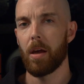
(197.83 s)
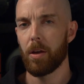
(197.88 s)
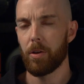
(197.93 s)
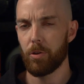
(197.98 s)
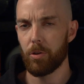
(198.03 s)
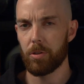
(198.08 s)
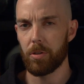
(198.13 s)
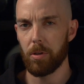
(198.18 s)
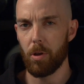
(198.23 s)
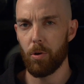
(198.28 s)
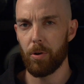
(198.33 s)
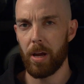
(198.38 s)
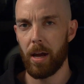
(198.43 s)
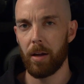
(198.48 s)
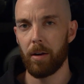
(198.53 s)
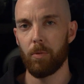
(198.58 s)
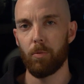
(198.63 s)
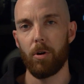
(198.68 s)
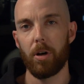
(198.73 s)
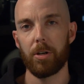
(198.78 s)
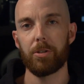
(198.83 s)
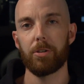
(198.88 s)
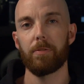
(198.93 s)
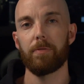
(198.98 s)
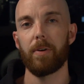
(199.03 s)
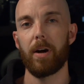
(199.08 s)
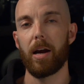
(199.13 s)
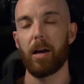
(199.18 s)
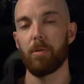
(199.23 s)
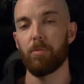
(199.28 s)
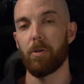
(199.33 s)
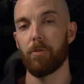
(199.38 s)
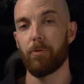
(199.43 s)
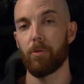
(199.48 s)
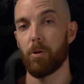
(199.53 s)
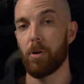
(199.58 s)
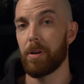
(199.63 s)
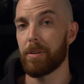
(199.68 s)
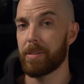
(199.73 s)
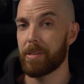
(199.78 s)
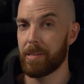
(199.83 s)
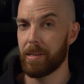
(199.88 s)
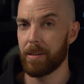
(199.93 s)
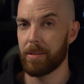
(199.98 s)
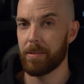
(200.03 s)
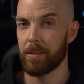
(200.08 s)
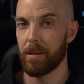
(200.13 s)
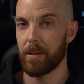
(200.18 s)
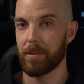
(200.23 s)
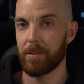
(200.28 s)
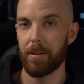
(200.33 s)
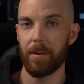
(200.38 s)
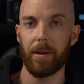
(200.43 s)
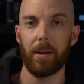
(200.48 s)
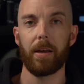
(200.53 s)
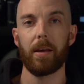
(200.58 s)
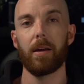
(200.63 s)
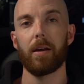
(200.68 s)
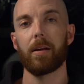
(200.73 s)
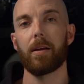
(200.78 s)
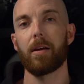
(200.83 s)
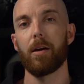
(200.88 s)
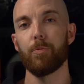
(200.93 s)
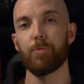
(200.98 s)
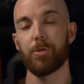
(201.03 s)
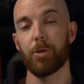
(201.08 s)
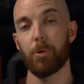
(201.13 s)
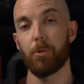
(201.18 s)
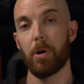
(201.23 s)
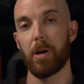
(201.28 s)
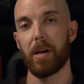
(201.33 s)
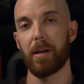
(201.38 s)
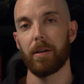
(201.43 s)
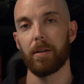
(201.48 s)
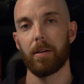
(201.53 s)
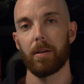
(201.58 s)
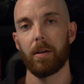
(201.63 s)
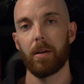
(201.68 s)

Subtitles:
you slow down and watch your fire before a 6-6 and a kick comes your way.